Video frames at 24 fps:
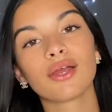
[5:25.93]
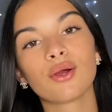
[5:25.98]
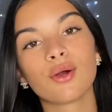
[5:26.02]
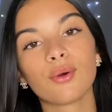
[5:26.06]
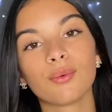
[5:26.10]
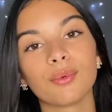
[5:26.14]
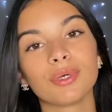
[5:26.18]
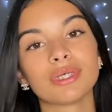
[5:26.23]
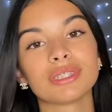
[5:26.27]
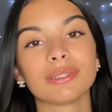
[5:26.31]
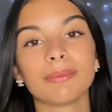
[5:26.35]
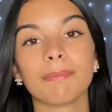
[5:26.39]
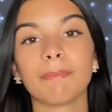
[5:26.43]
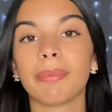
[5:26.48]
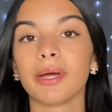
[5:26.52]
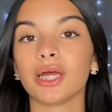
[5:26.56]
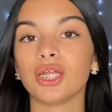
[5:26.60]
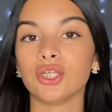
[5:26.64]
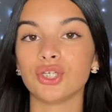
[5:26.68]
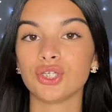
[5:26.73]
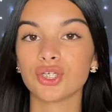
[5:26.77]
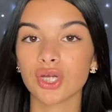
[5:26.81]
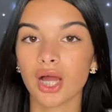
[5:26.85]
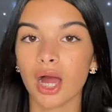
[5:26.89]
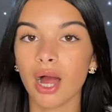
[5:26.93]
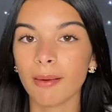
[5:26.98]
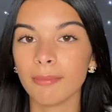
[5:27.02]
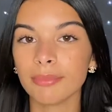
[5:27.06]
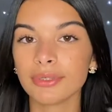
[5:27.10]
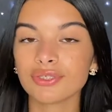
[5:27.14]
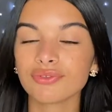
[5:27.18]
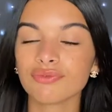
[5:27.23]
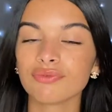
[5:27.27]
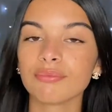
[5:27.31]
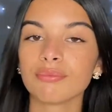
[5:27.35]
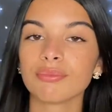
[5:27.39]
was some pajamas
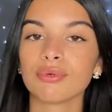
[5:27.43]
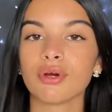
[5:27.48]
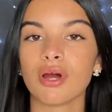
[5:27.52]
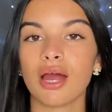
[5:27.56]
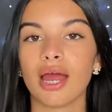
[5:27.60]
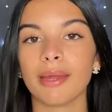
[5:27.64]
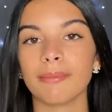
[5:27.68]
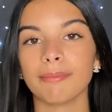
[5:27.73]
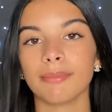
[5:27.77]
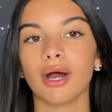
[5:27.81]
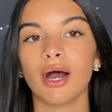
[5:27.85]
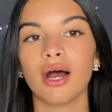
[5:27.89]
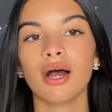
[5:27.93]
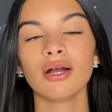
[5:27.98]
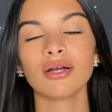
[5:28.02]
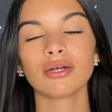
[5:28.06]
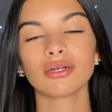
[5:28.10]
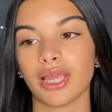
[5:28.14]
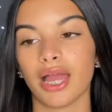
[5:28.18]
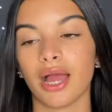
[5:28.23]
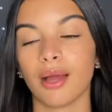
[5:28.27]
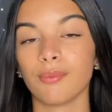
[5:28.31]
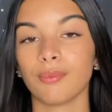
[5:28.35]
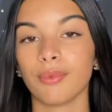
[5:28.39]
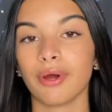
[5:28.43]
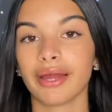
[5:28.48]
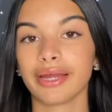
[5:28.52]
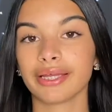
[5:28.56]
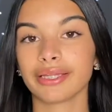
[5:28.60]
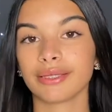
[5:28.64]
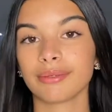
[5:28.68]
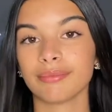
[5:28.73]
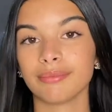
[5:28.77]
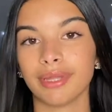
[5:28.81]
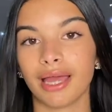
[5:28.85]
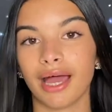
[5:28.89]
from Primark. I'm wearing
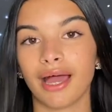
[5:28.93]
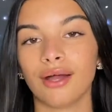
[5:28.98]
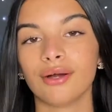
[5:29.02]
them now.